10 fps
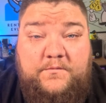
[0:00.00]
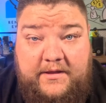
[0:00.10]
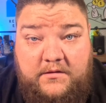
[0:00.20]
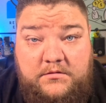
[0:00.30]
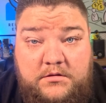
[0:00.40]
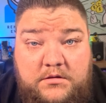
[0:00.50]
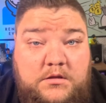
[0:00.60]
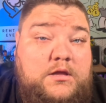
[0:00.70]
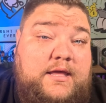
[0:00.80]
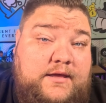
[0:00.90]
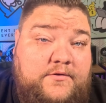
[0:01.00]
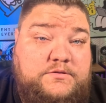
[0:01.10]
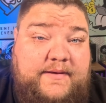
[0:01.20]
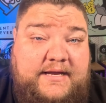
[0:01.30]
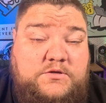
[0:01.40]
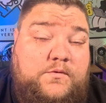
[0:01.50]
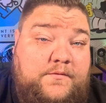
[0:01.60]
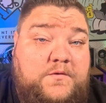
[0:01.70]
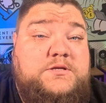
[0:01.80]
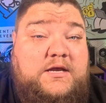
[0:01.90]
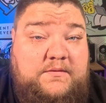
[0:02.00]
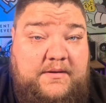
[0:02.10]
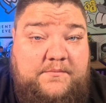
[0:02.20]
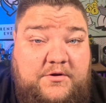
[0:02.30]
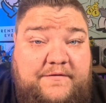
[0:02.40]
Well, it goes back to what we were talking about